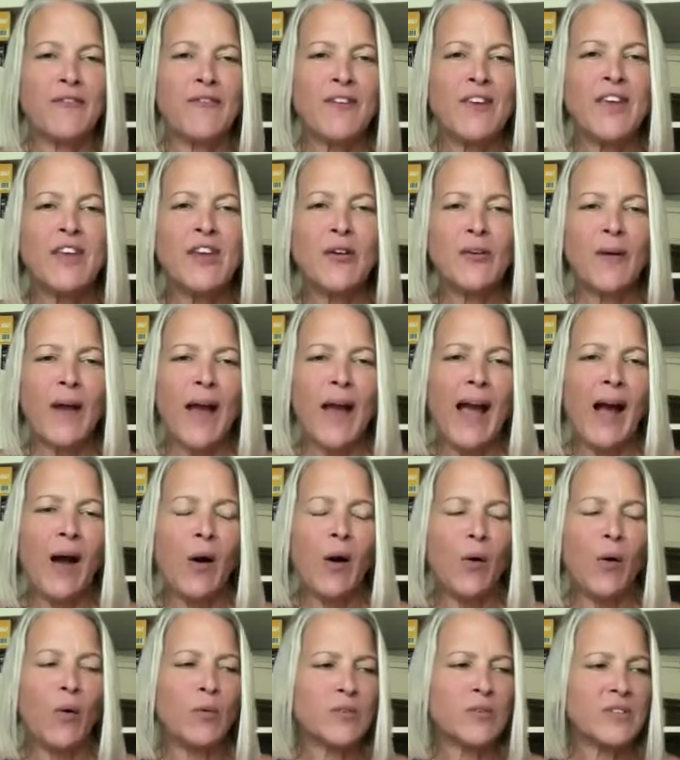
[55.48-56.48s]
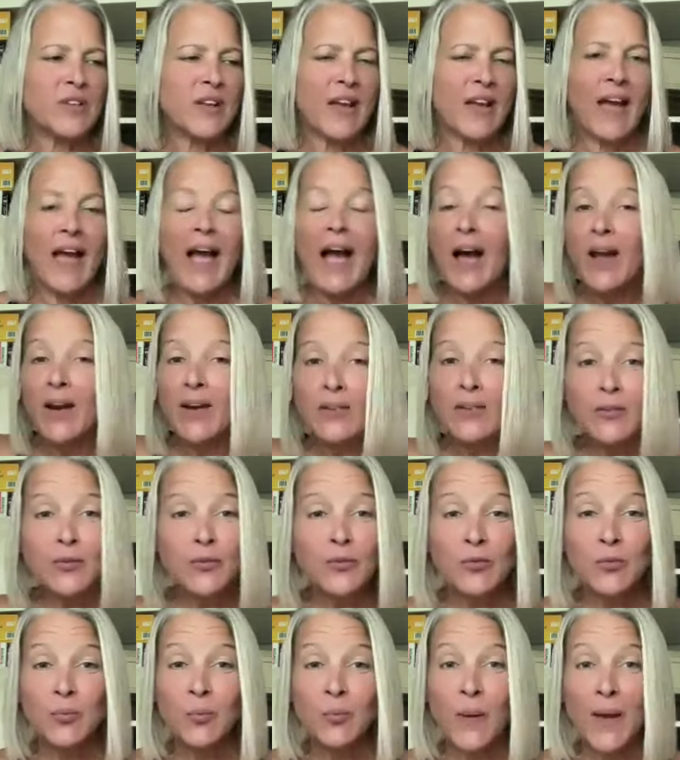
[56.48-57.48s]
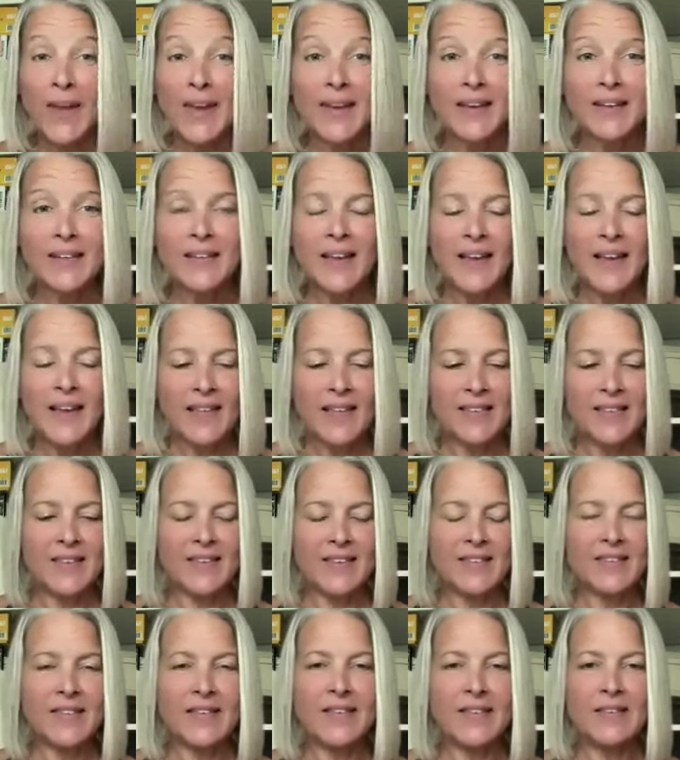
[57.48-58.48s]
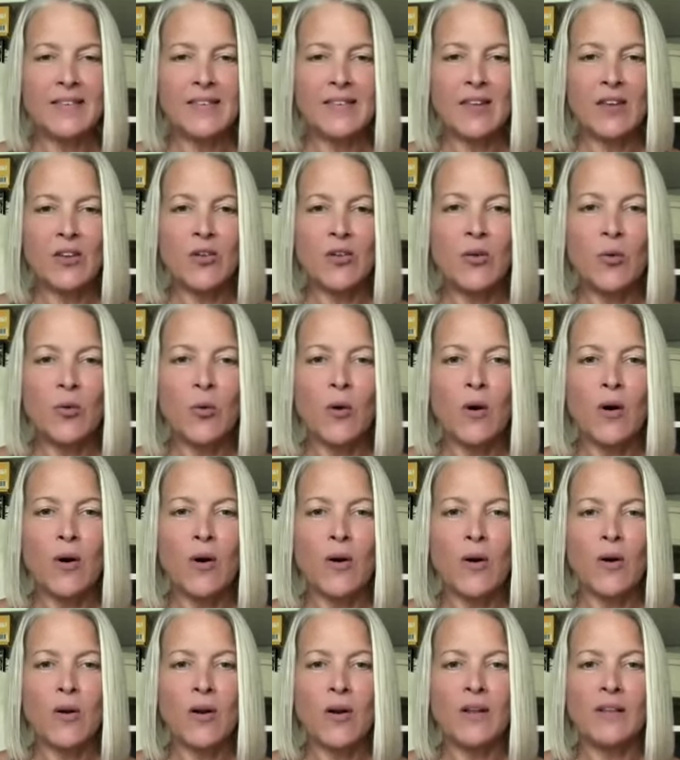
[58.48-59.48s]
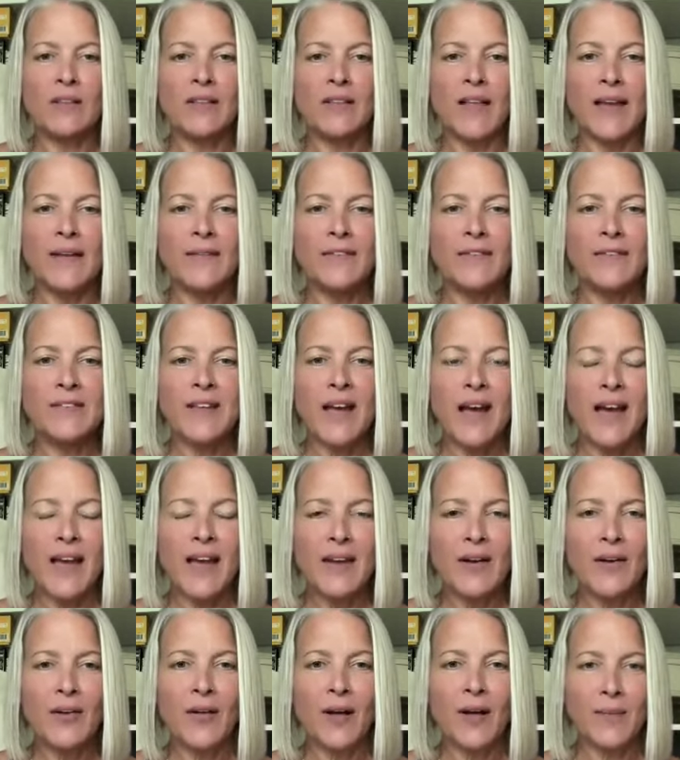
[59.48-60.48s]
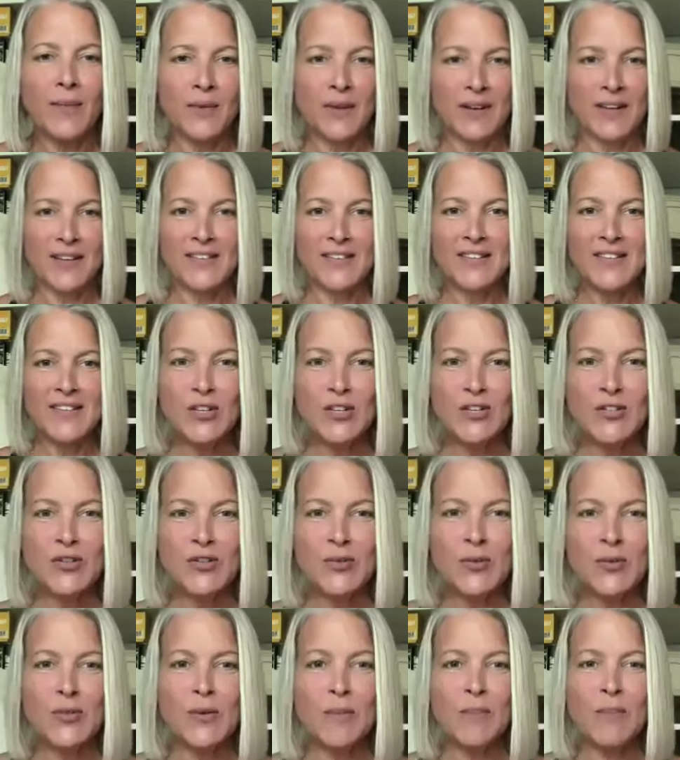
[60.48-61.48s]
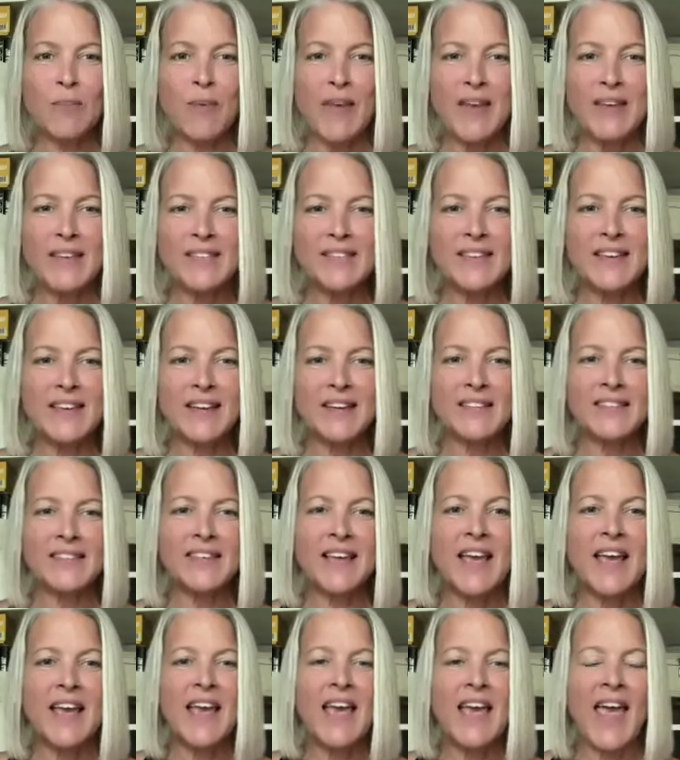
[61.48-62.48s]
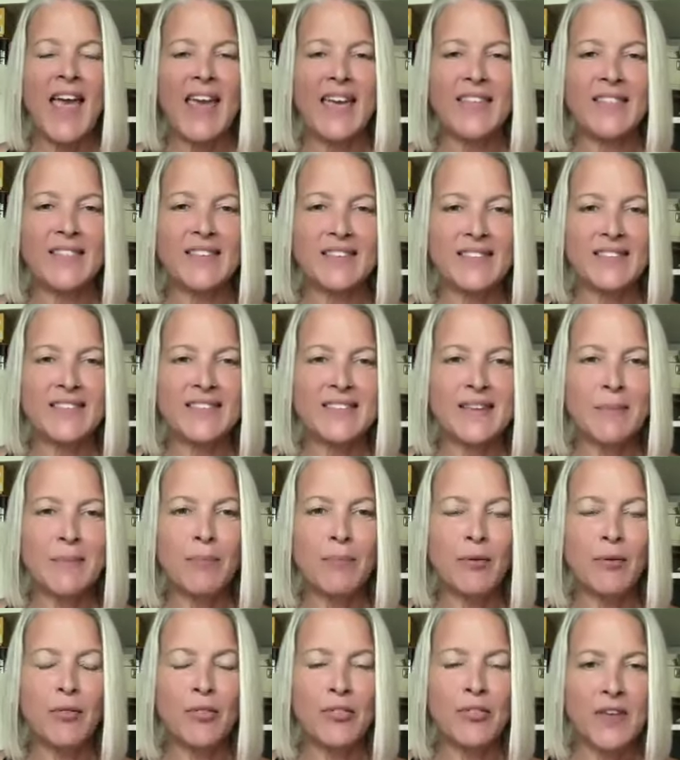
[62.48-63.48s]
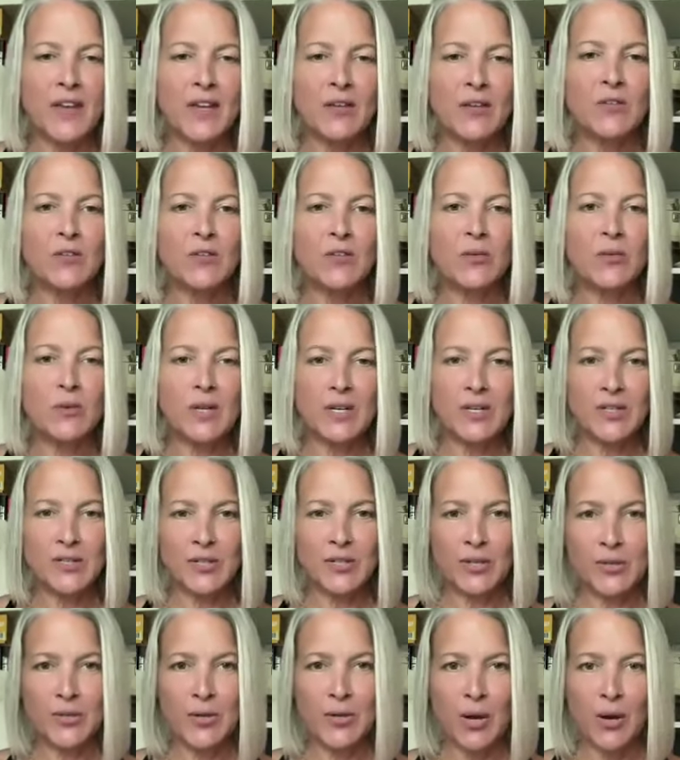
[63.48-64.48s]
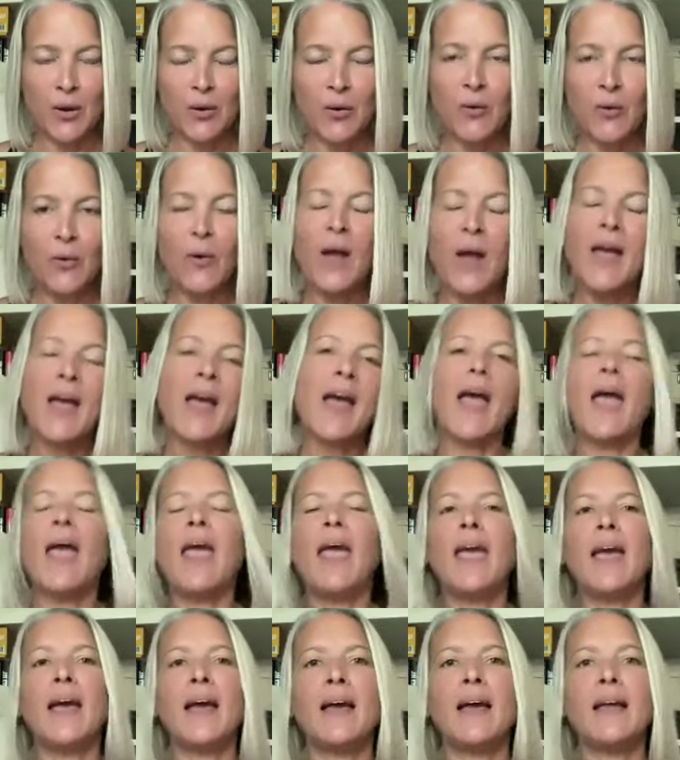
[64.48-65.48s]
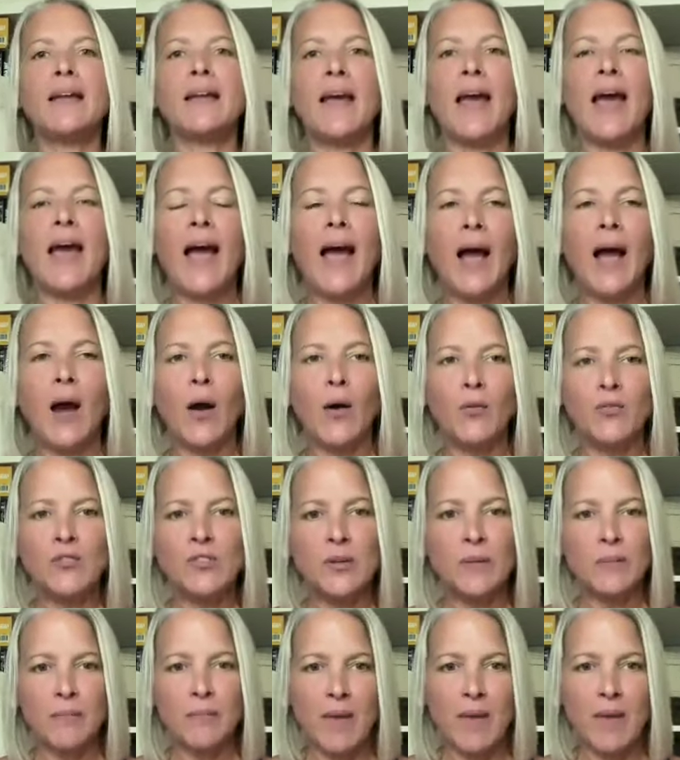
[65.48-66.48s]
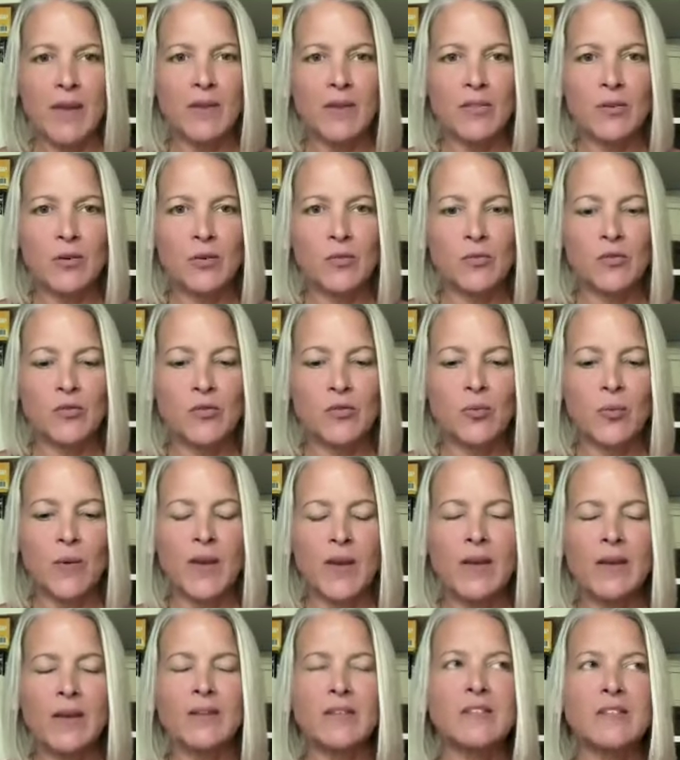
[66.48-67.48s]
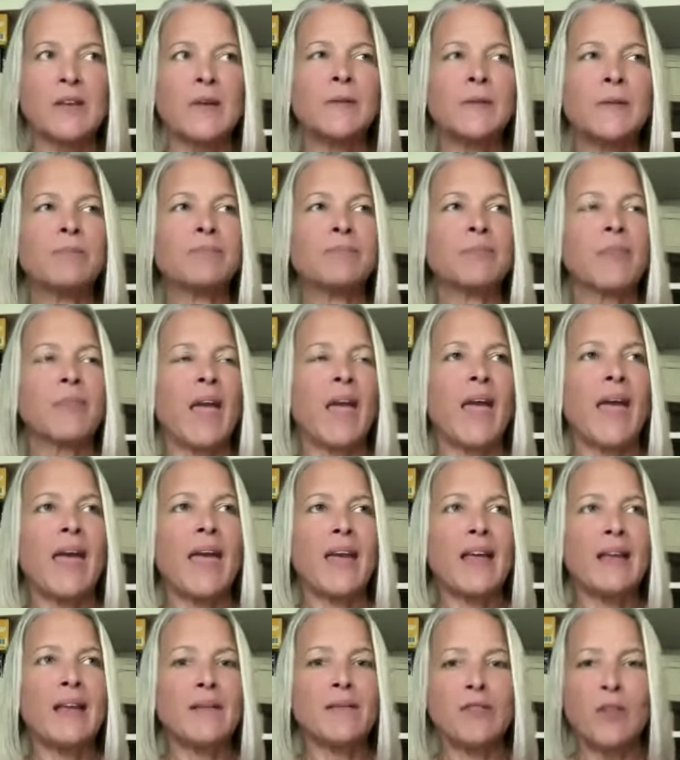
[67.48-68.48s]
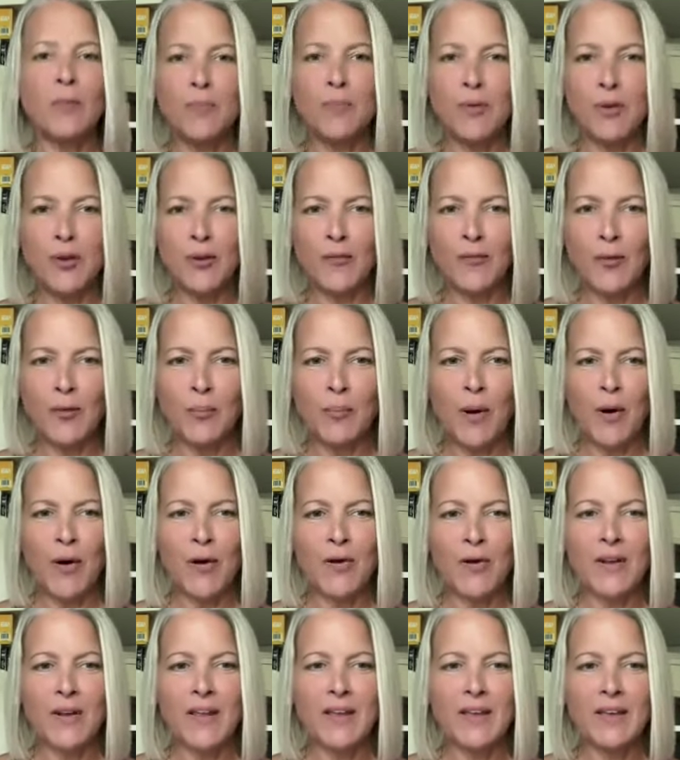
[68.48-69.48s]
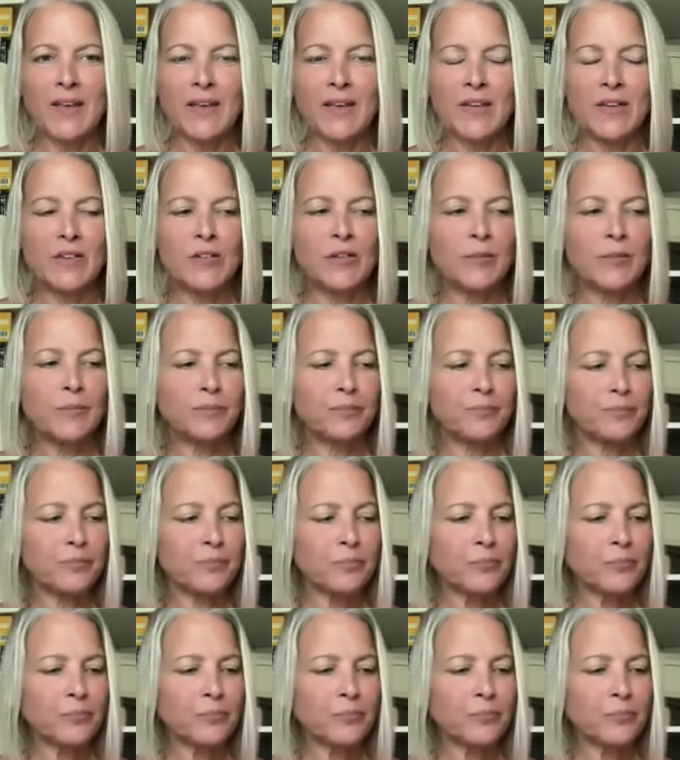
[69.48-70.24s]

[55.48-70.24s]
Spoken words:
figure out how to lose weight. This is your lifestyle. I'm going teach you the basics and the simple things you need to know and how to make those tweaks. And the beautiful part is